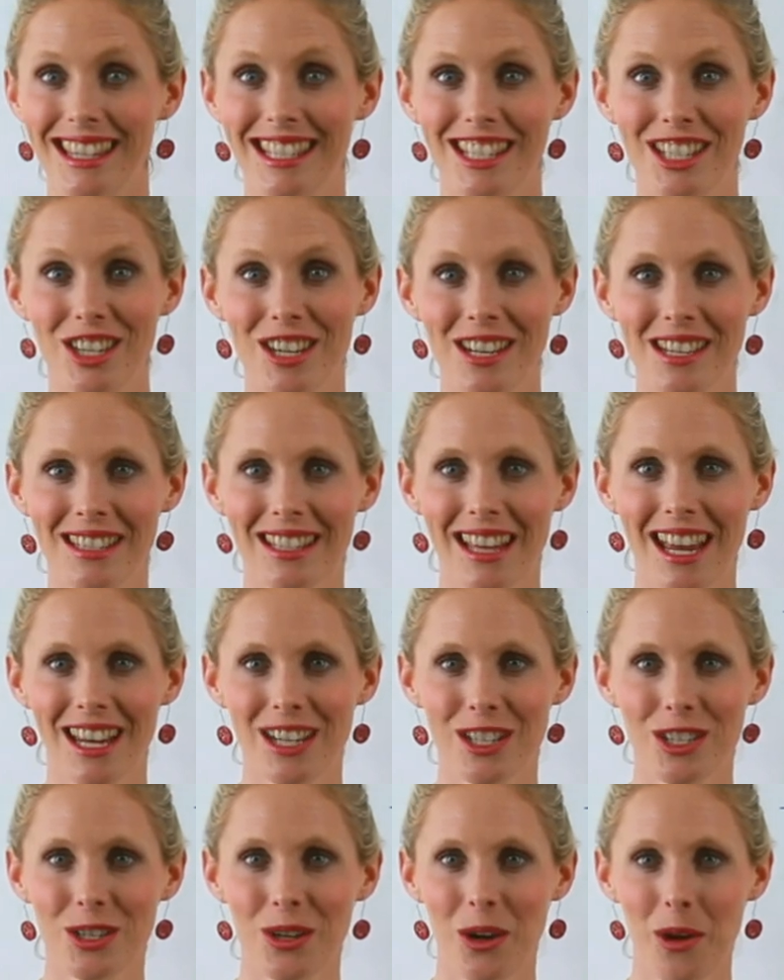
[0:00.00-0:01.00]
the
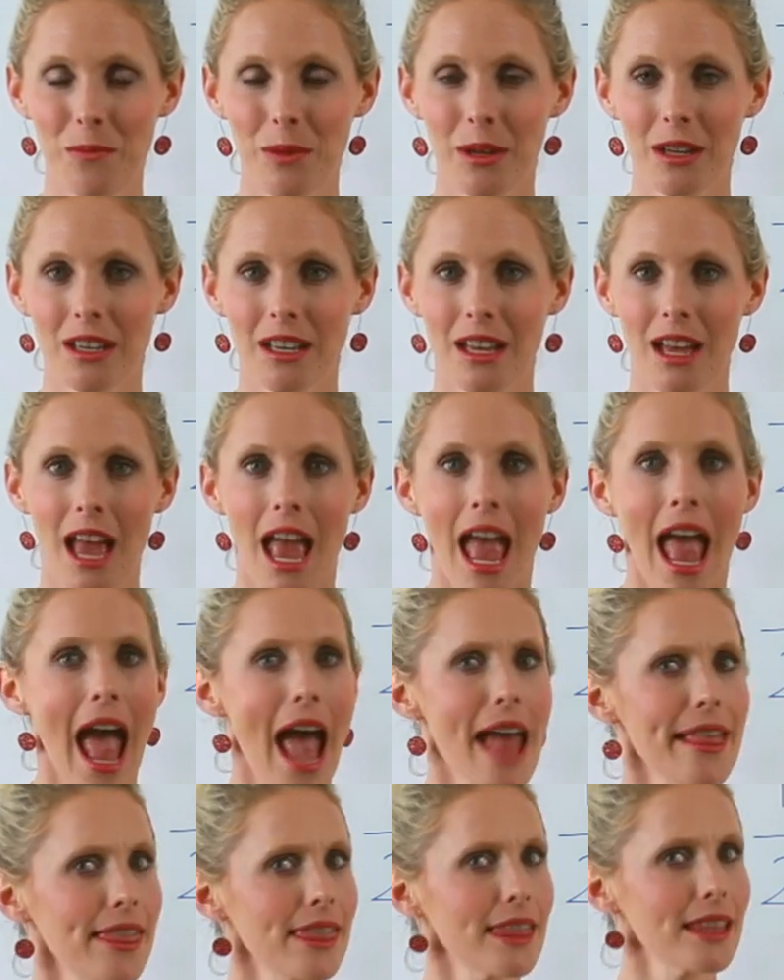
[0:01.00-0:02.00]
cheesecake shop
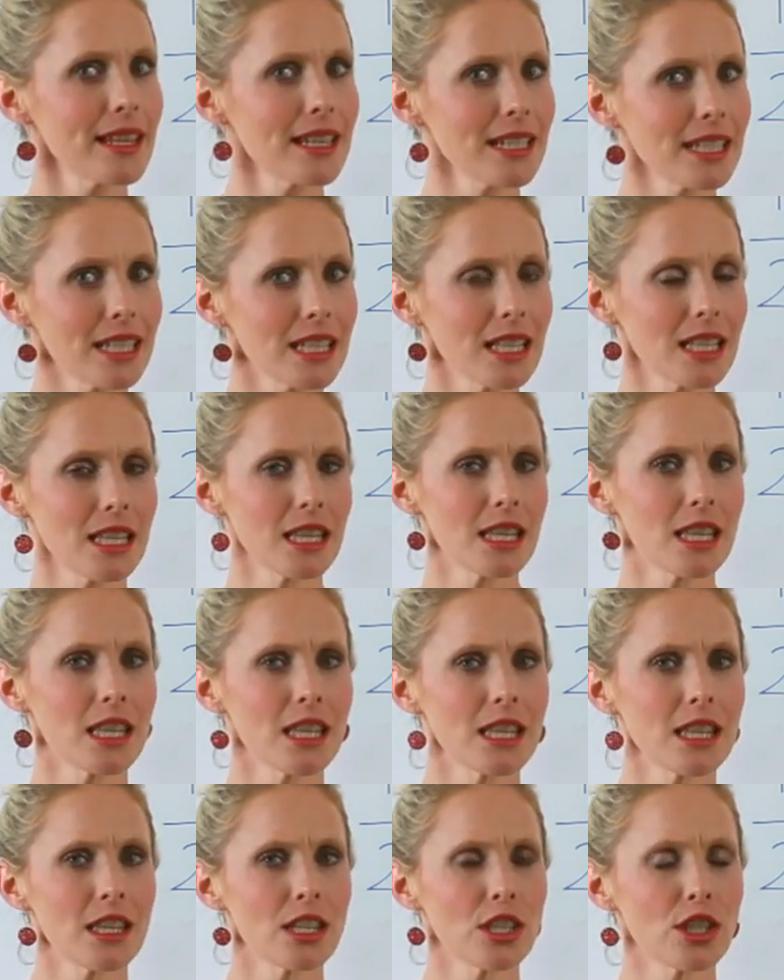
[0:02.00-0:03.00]
and
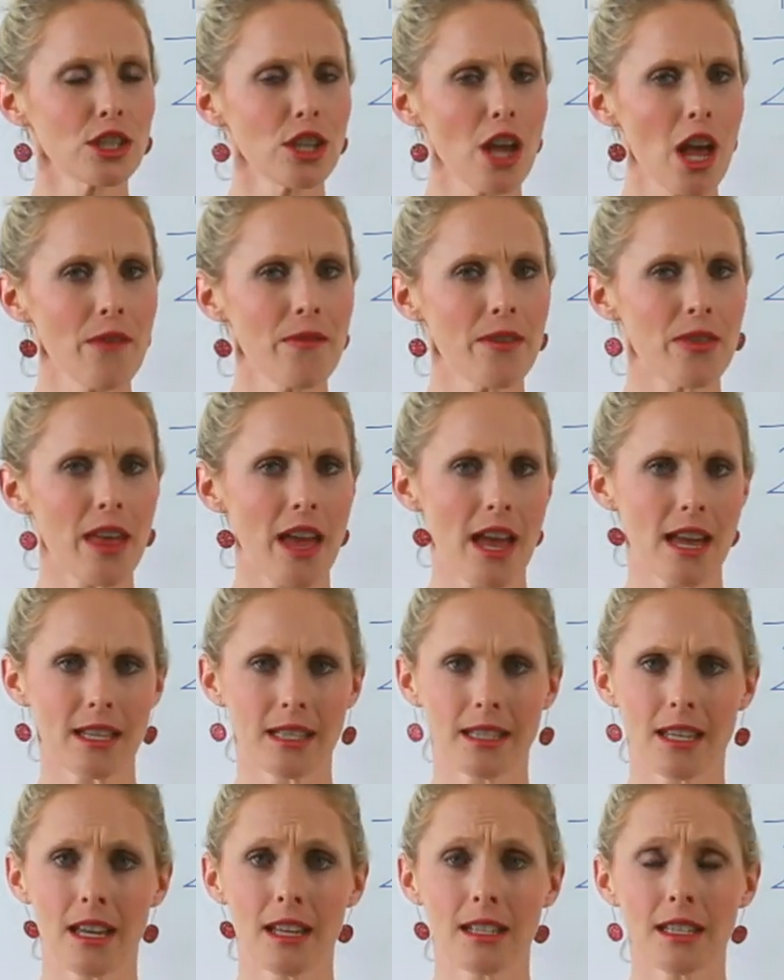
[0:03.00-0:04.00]
the server there
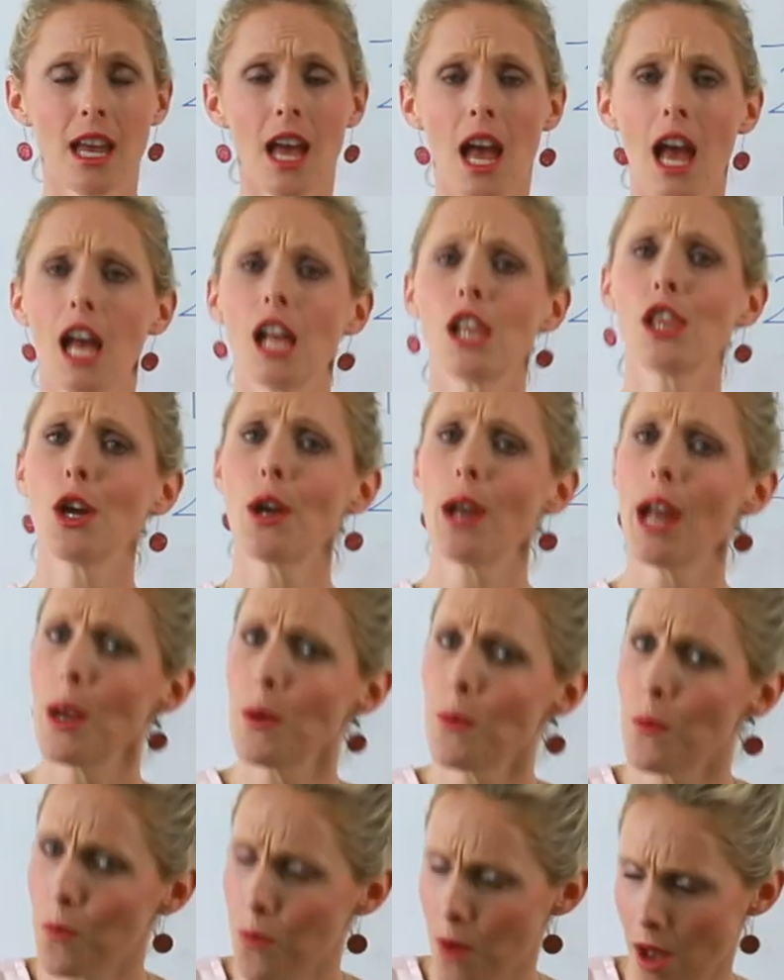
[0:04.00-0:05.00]
says, "Hello
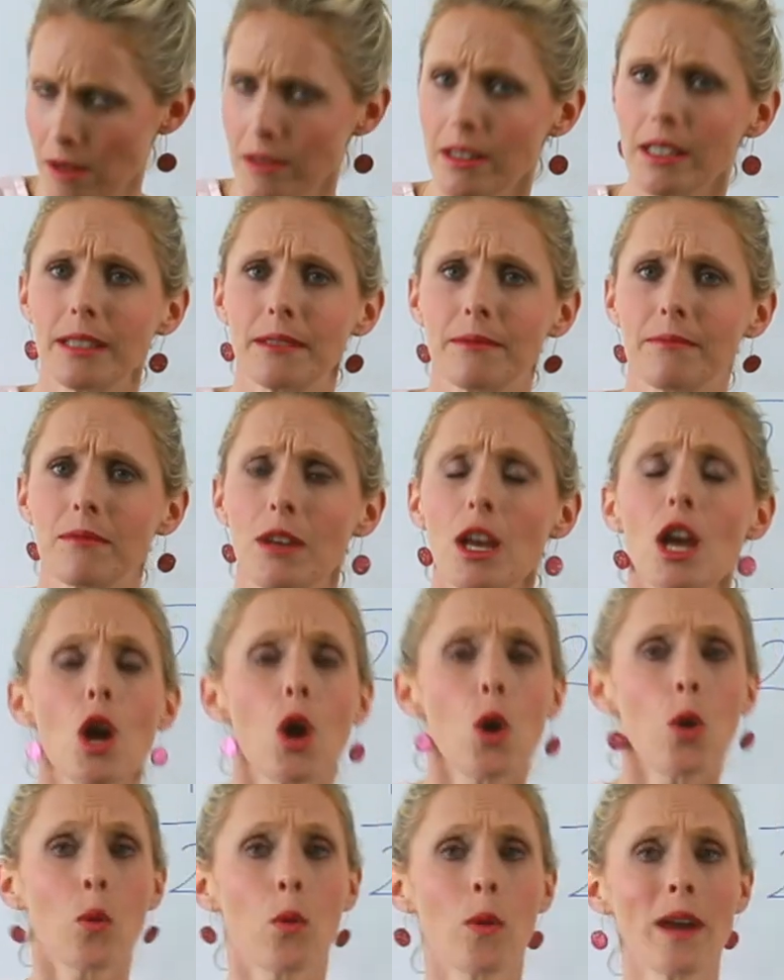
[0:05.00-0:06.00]
and welcome.
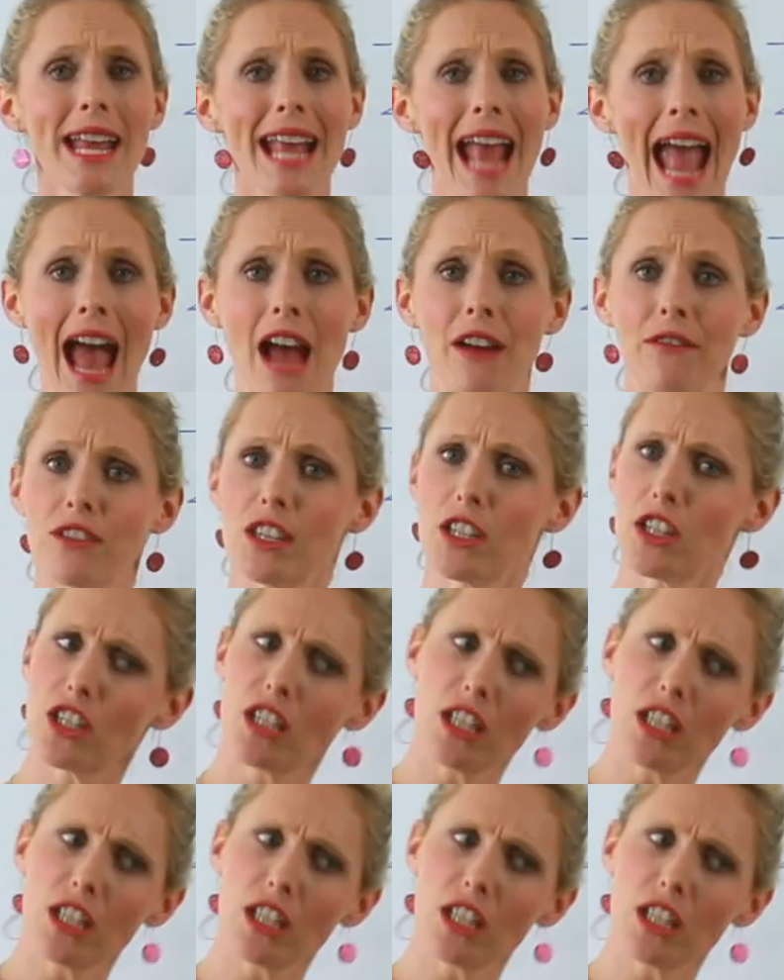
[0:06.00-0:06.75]
We have this